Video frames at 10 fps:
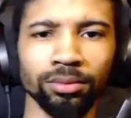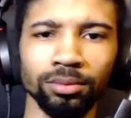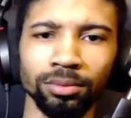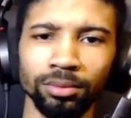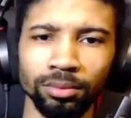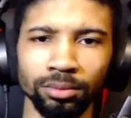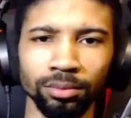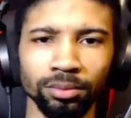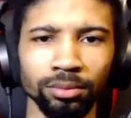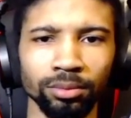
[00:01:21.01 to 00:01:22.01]

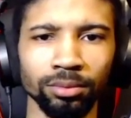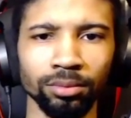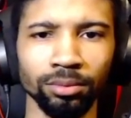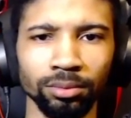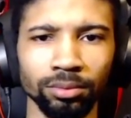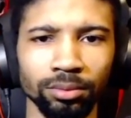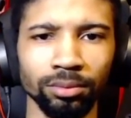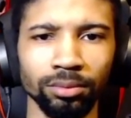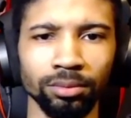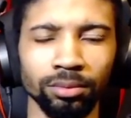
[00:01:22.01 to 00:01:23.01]

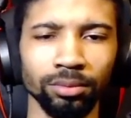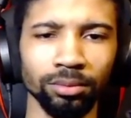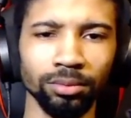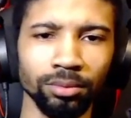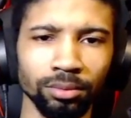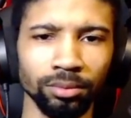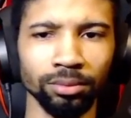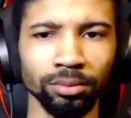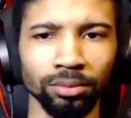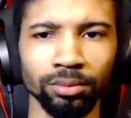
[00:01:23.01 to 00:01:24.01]

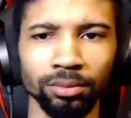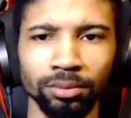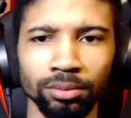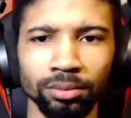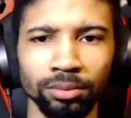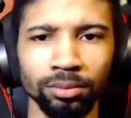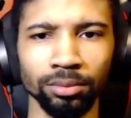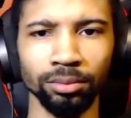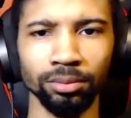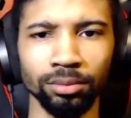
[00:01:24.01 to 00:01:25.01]

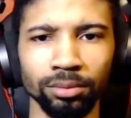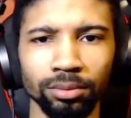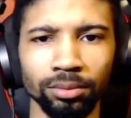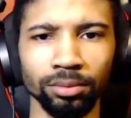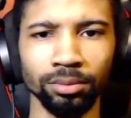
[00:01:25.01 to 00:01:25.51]
Nobody speaks.